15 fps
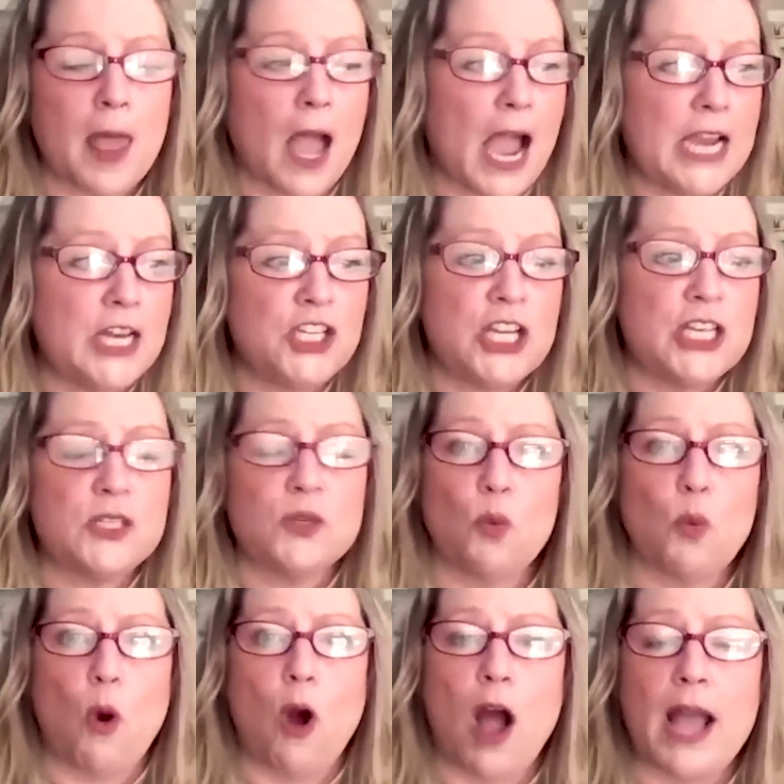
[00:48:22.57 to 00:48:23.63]
I just
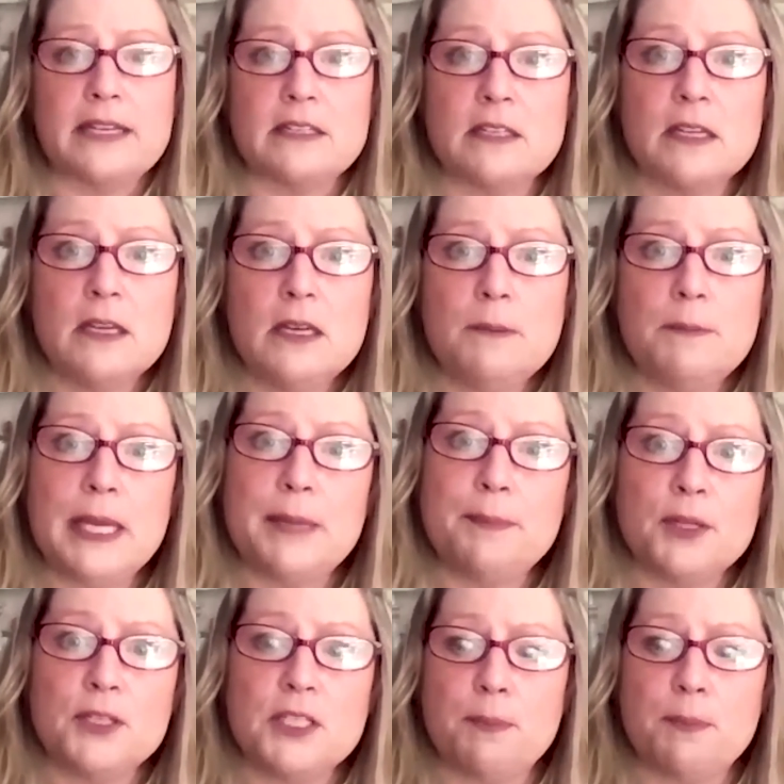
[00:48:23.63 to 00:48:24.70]
want
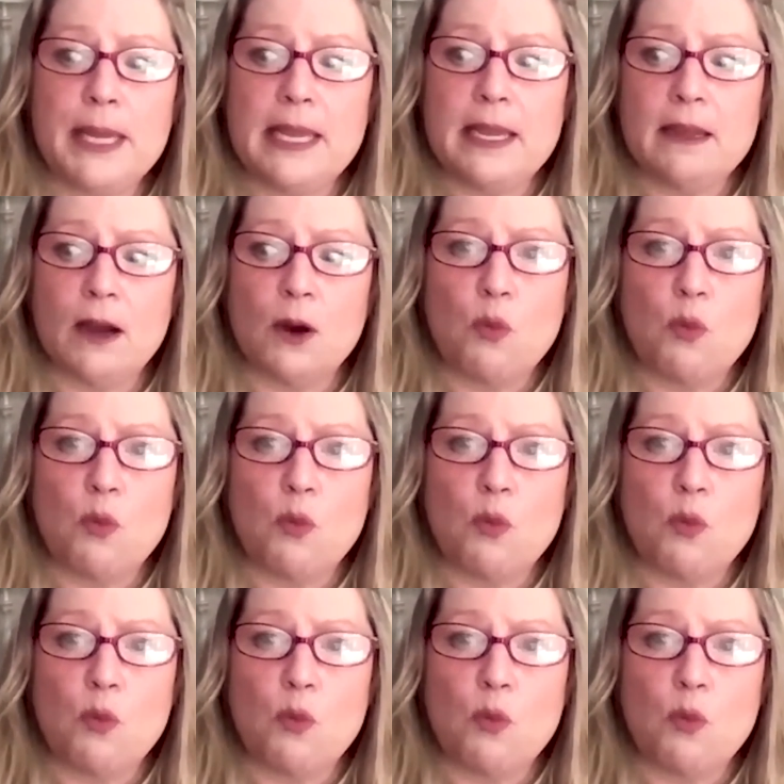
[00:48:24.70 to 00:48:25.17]
people to be